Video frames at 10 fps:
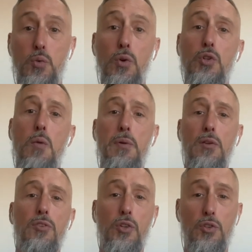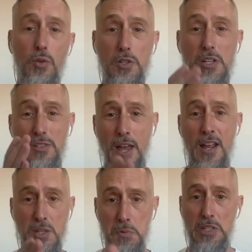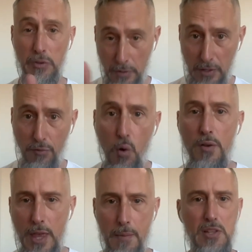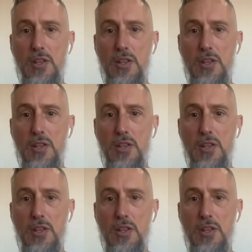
So we'll do a build a suit. So it's designed specifically for them.